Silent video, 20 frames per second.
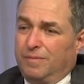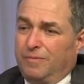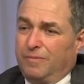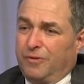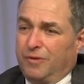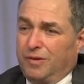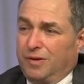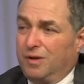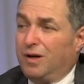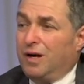
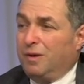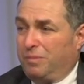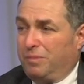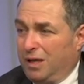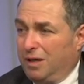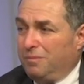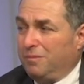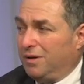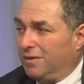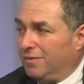
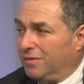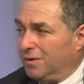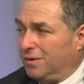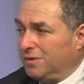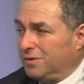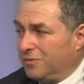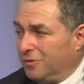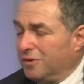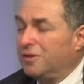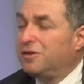non-payment of
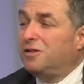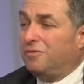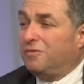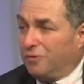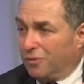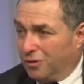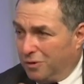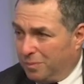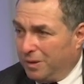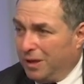those, or the
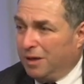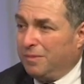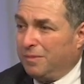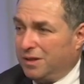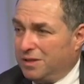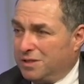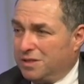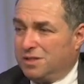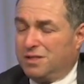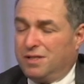deferred payment,
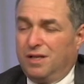I should say.